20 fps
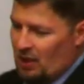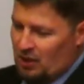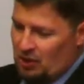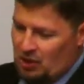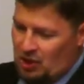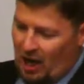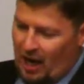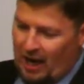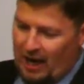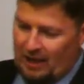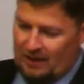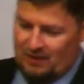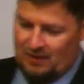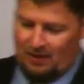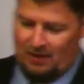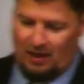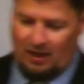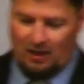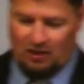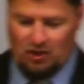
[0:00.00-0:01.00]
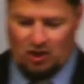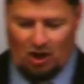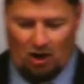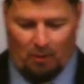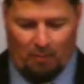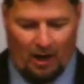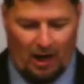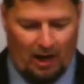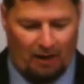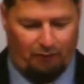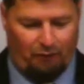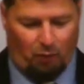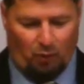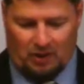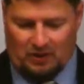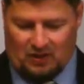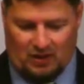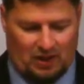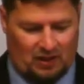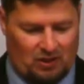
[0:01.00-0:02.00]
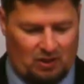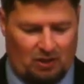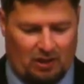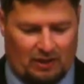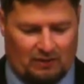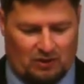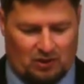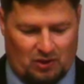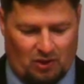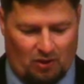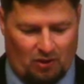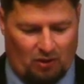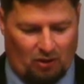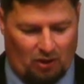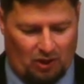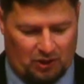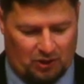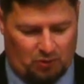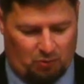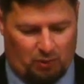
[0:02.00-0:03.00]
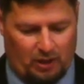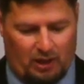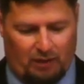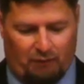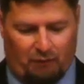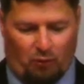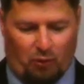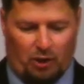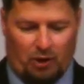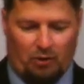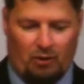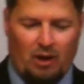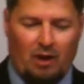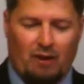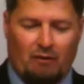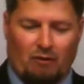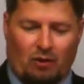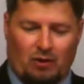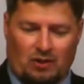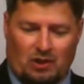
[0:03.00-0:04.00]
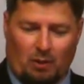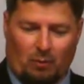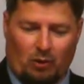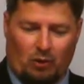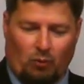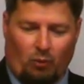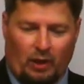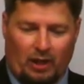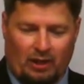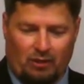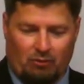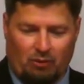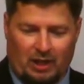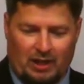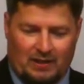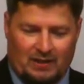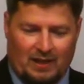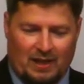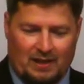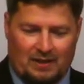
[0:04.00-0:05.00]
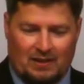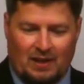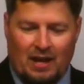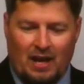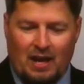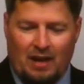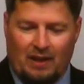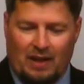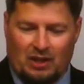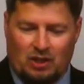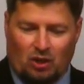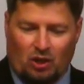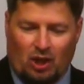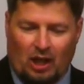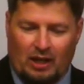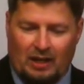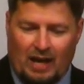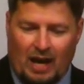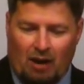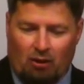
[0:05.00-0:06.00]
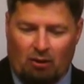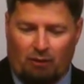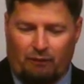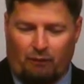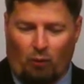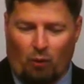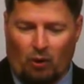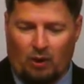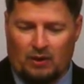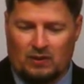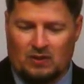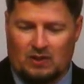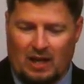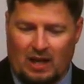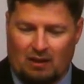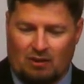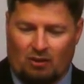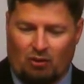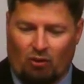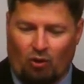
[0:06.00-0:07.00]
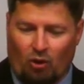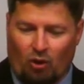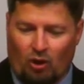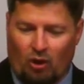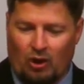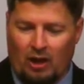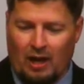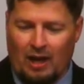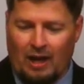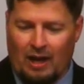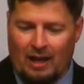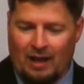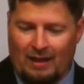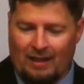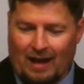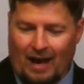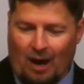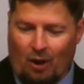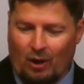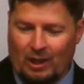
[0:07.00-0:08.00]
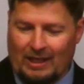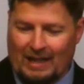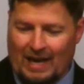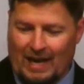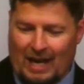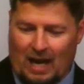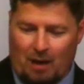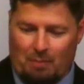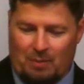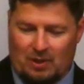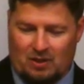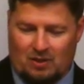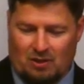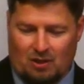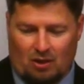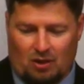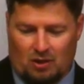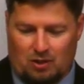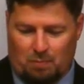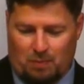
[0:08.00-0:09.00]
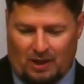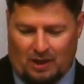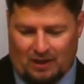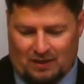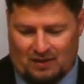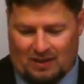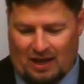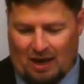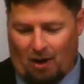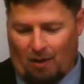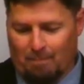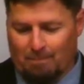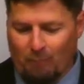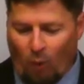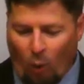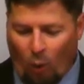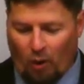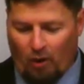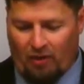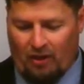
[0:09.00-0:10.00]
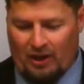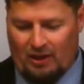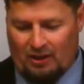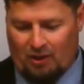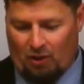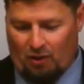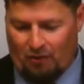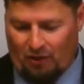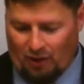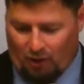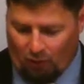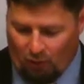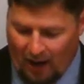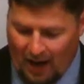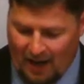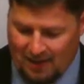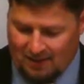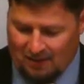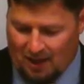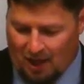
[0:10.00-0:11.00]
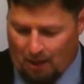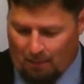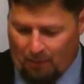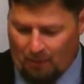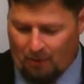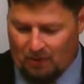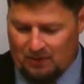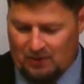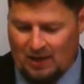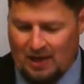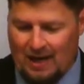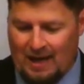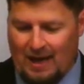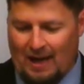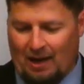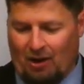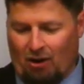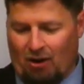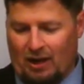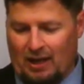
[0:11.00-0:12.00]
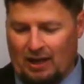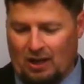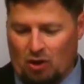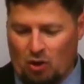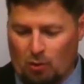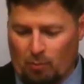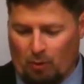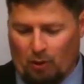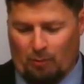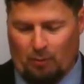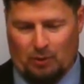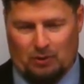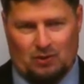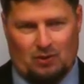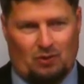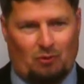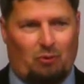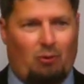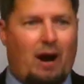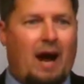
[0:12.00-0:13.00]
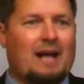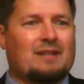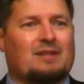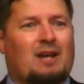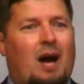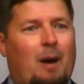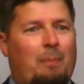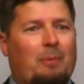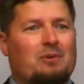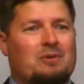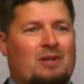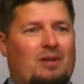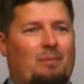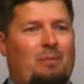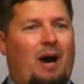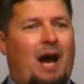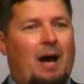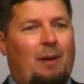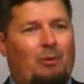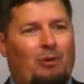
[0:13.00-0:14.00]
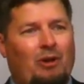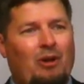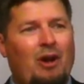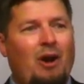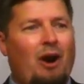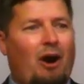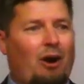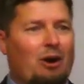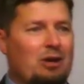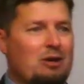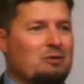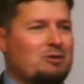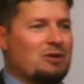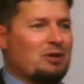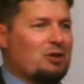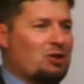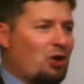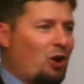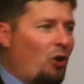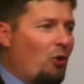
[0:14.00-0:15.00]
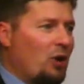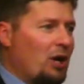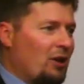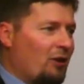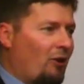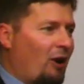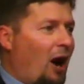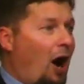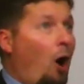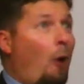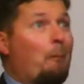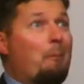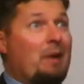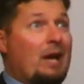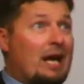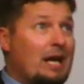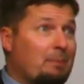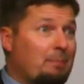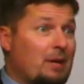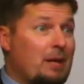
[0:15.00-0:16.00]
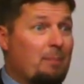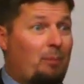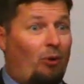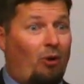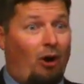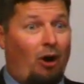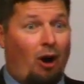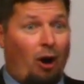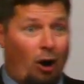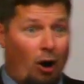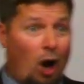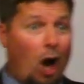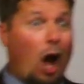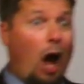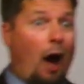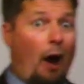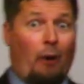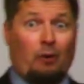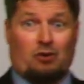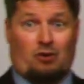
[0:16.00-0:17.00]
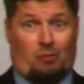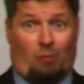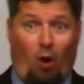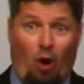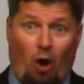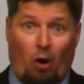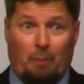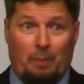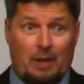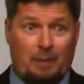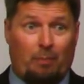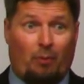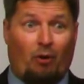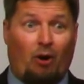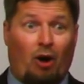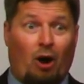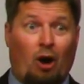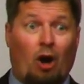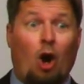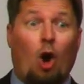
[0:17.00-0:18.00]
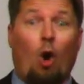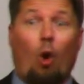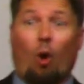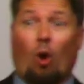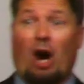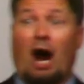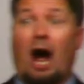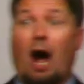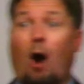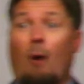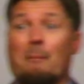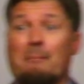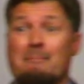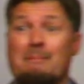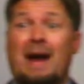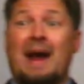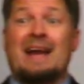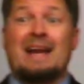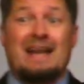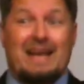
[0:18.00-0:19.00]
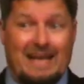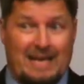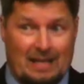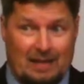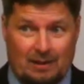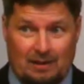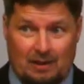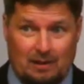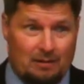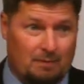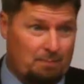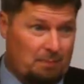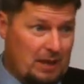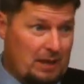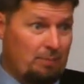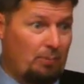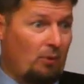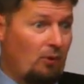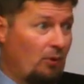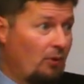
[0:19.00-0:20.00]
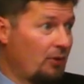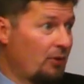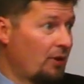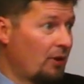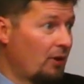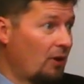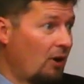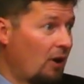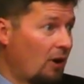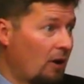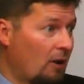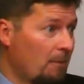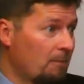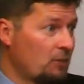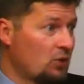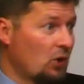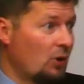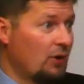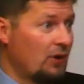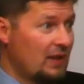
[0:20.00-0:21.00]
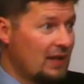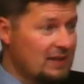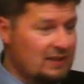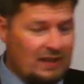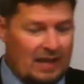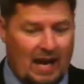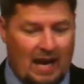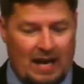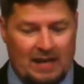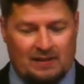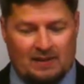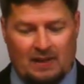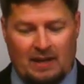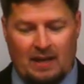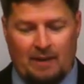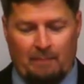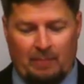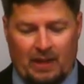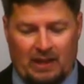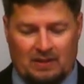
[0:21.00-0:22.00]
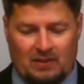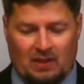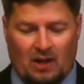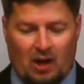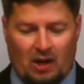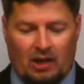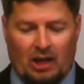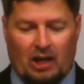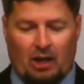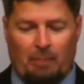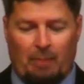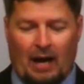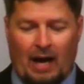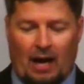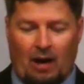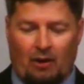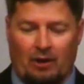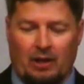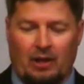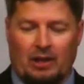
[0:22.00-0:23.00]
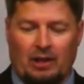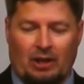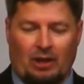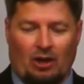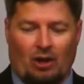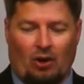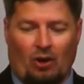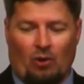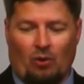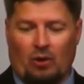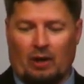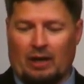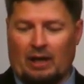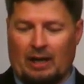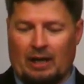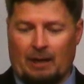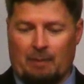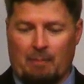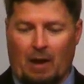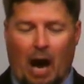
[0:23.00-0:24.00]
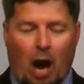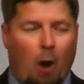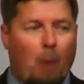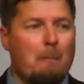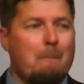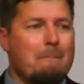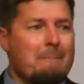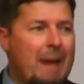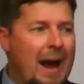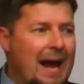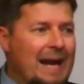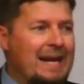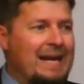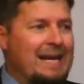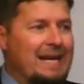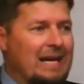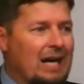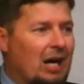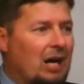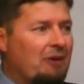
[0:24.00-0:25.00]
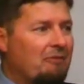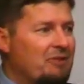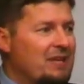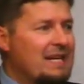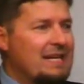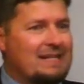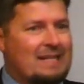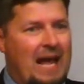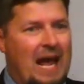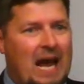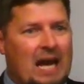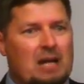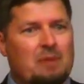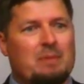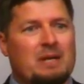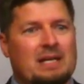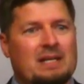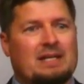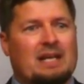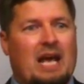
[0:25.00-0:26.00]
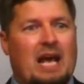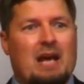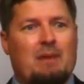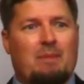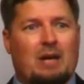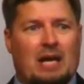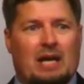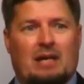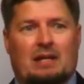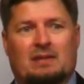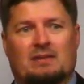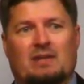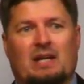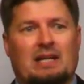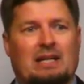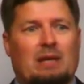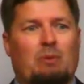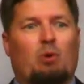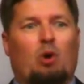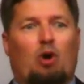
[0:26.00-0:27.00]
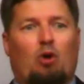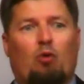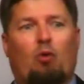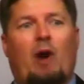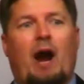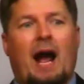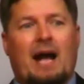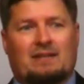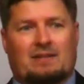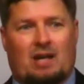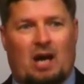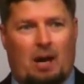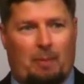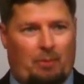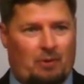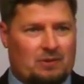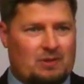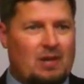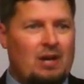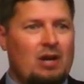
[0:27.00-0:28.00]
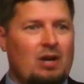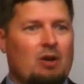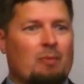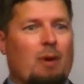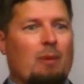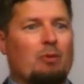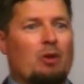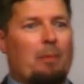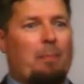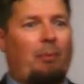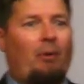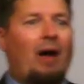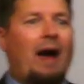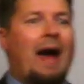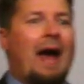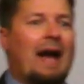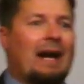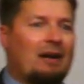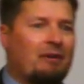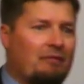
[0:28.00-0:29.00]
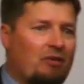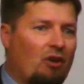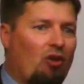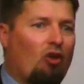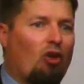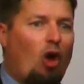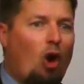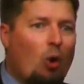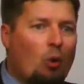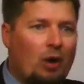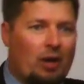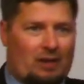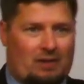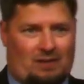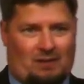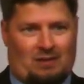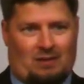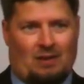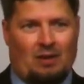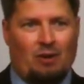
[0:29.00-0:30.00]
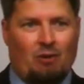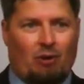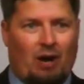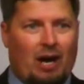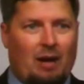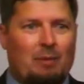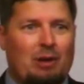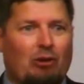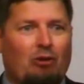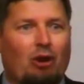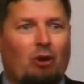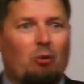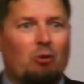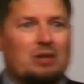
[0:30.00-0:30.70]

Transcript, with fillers: giants. And then in Jeremiah 46, you don't have to turn there, I'll just read it for you. Verse number 23, it says, They shall cut down our forest, saith the Lord, thou it cannot be searched, because they are more than gr the grasshoppers and are innumerable. So, grasshoppers in the Bible are used to show either how big people are, how small people are, or how many people there are. So, in this case, is talking about, you know, um, how many of these enemies came in. It's like they were grasshoppers. You remember the plague of the locusts, right? I mean, look, we